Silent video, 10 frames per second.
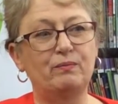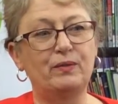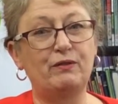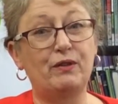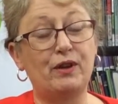
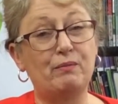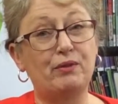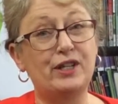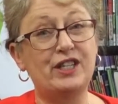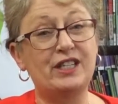very
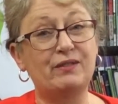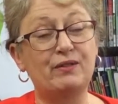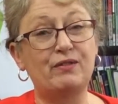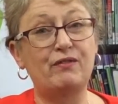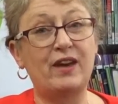appreciative
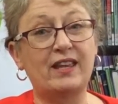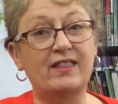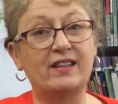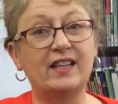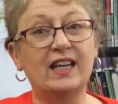of the
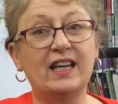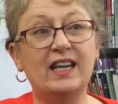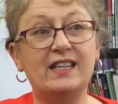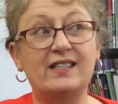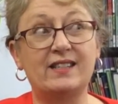fact that
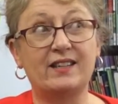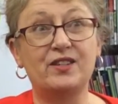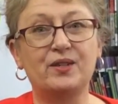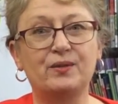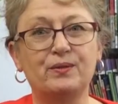it's
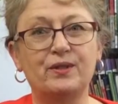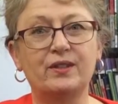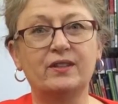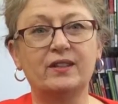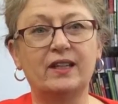such a good
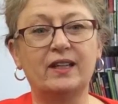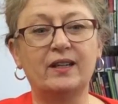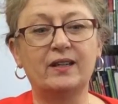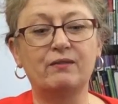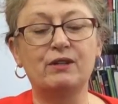
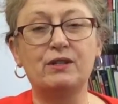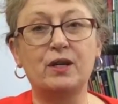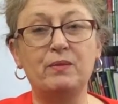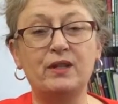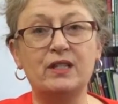
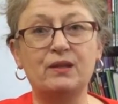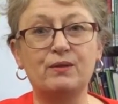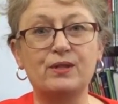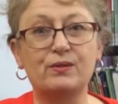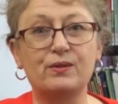community
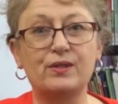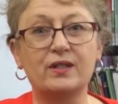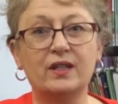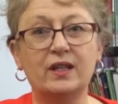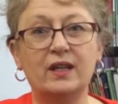
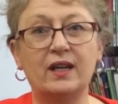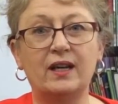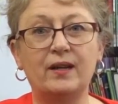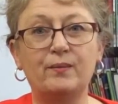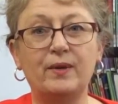resource.
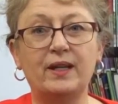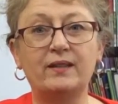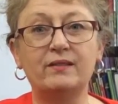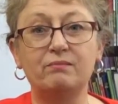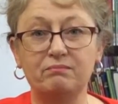
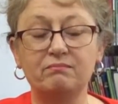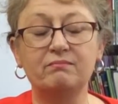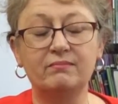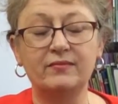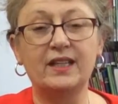And
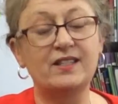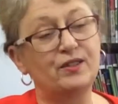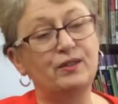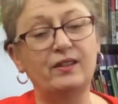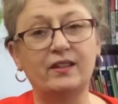that's
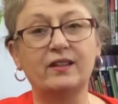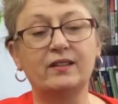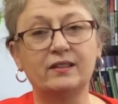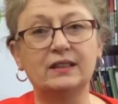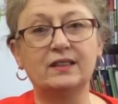a good thing.
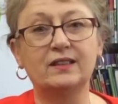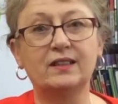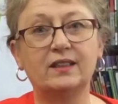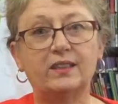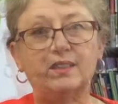
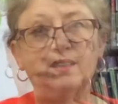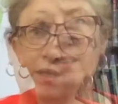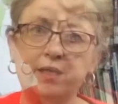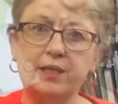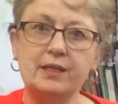Not
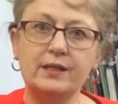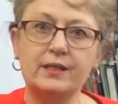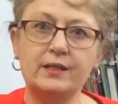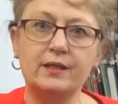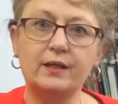only
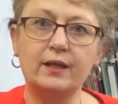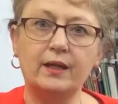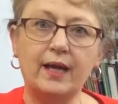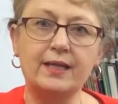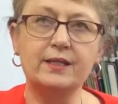is,
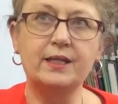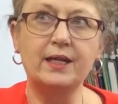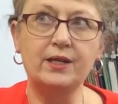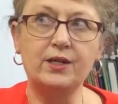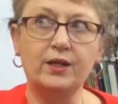as a
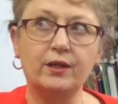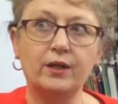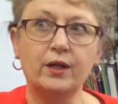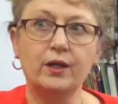teacher,